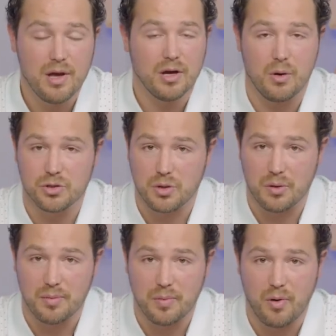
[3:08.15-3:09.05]
go show
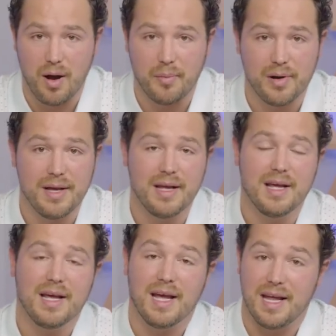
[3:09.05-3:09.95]
them the property
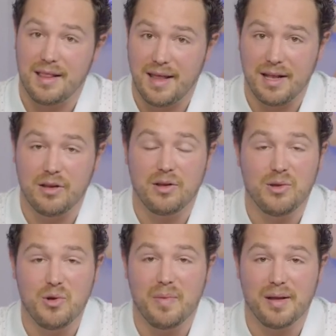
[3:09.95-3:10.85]
and then
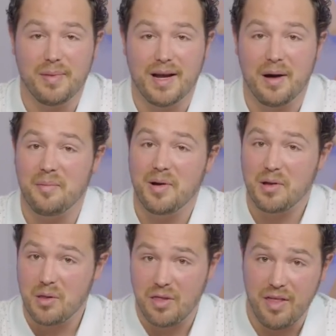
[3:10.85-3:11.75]
you might become
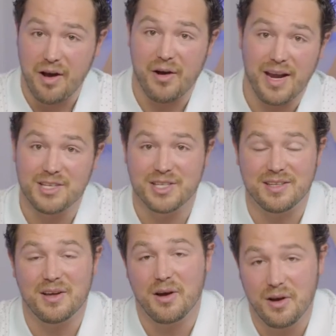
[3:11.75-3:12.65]
their
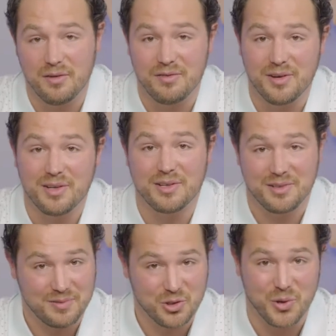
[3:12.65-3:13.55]
agent of
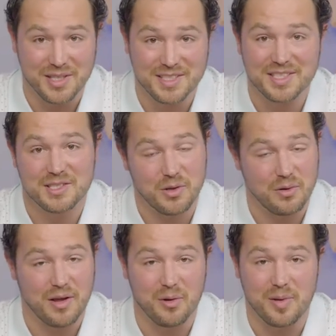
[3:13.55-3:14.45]
choice. So
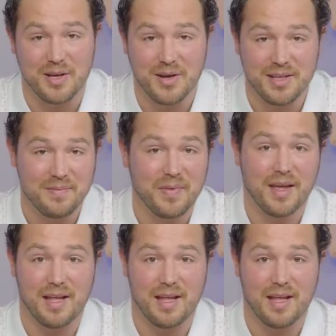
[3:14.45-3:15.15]
that would be good.